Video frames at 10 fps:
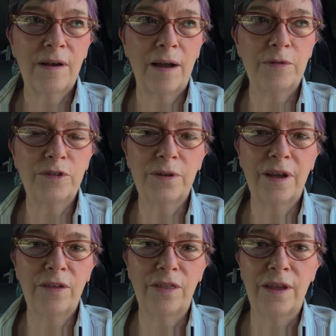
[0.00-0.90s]
I was doing
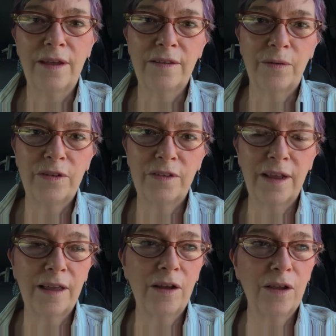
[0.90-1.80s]
other things. I was
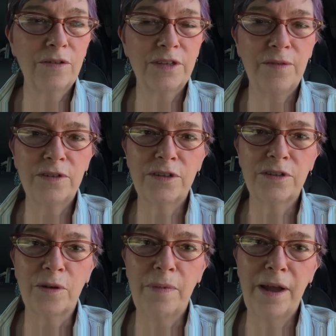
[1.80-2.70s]
sailing all over San
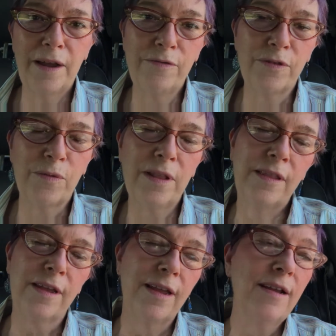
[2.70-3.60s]
Francisco Bay, for one
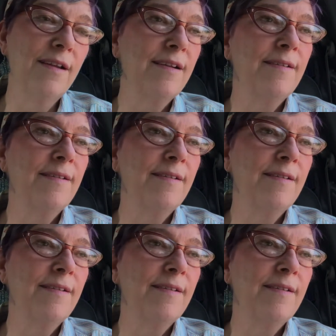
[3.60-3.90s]
thing.